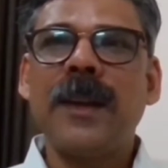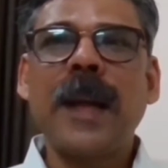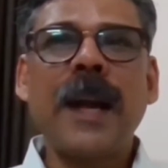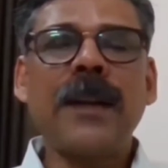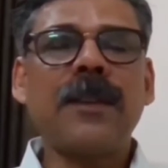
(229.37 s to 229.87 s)

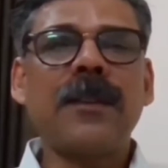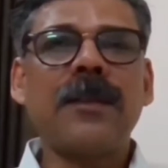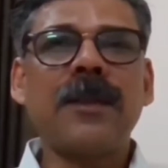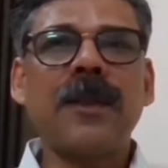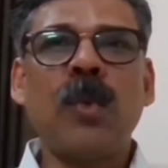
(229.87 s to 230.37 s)
that
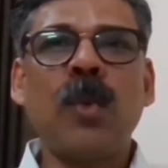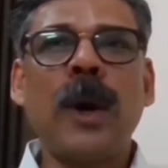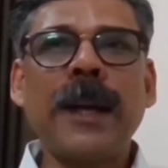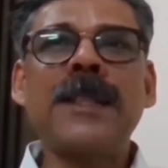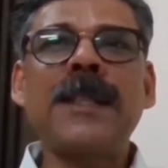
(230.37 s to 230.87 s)

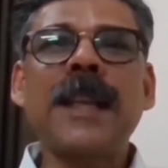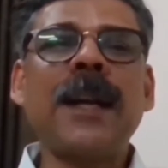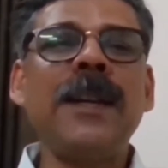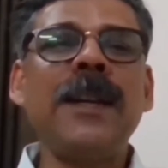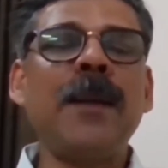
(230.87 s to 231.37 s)
what
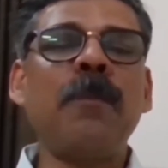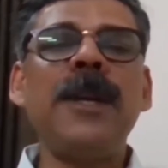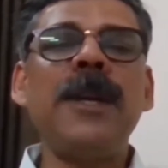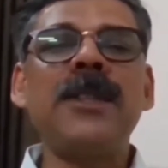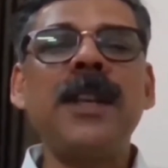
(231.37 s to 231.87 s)
exactly the
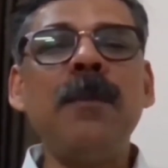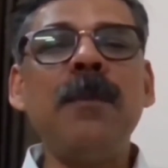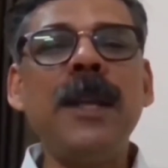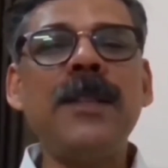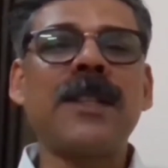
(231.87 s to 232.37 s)
PhD
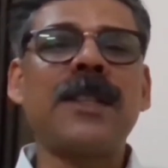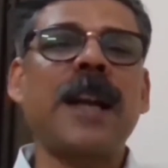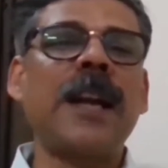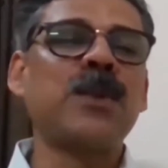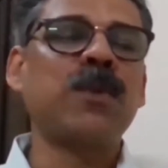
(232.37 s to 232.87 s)
means
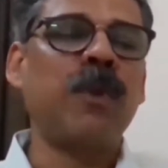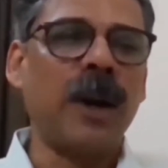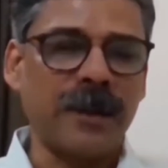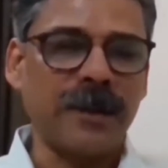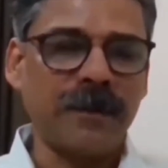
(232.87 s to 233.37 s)
stands for.